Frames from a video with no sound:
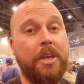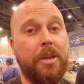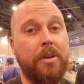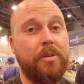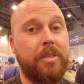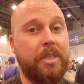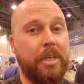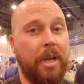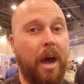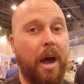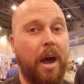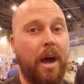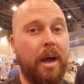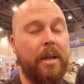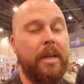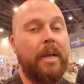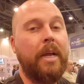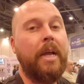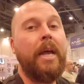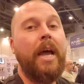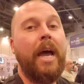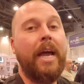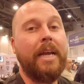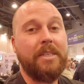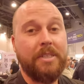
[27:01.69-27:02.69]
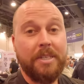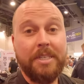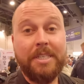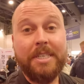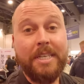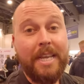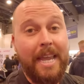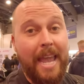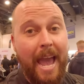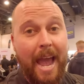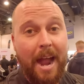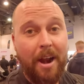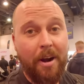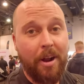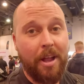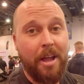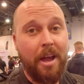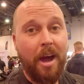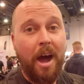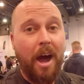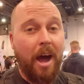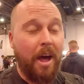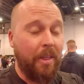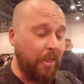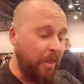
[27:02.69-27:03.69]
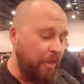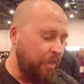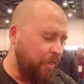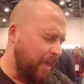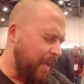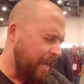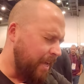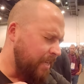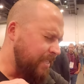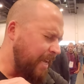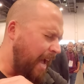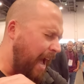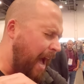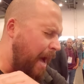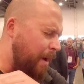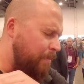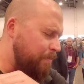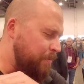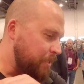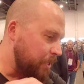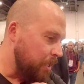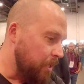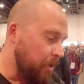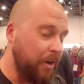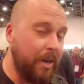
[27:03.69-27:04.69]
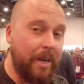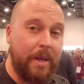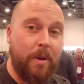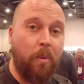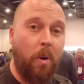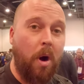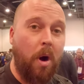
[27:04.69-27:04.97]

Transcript: Utah. It's a Sierra car, the thing is absolutely